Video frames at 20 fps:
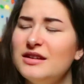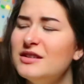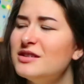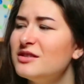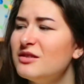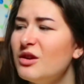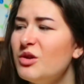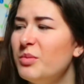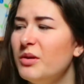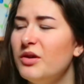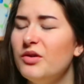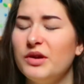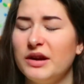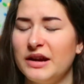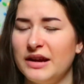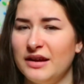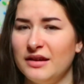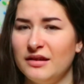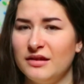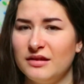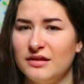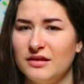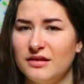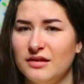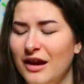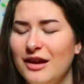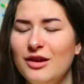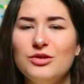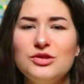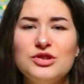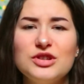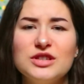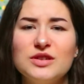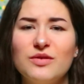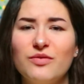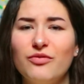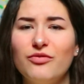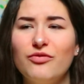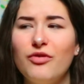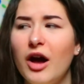He's so boring. And you
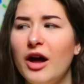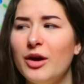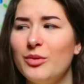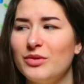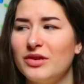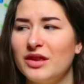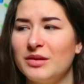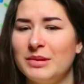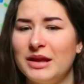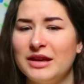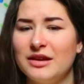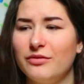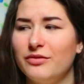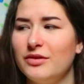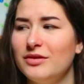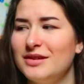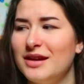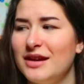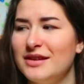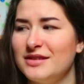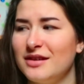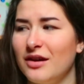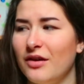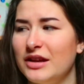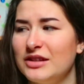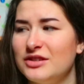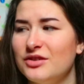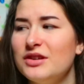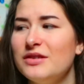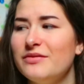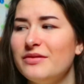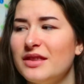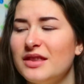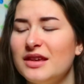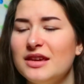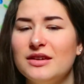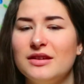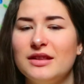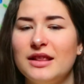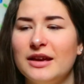just fought with him like a few days ago. I don't even
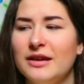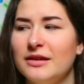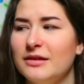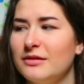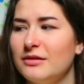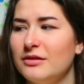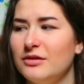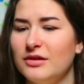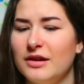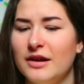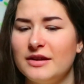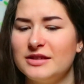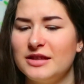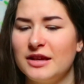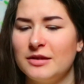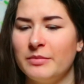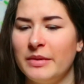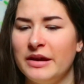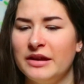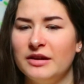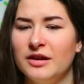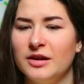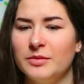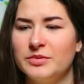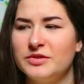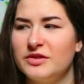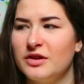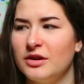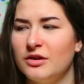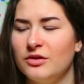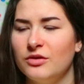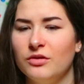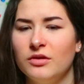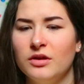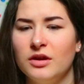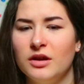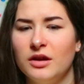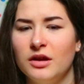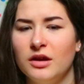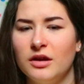think you like you guys like made up. So
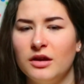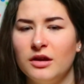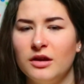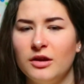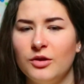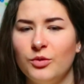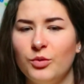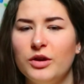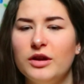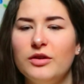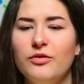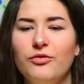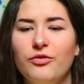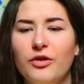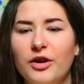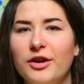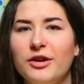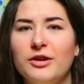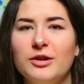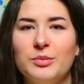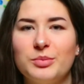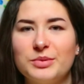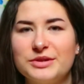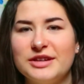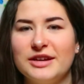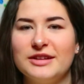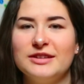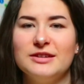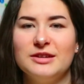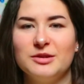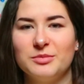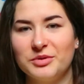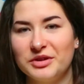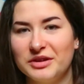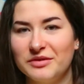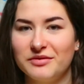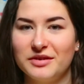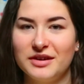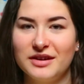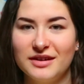why the fuck are you protecting your
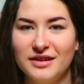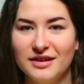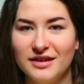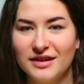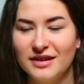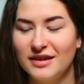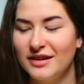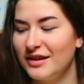boyfriend?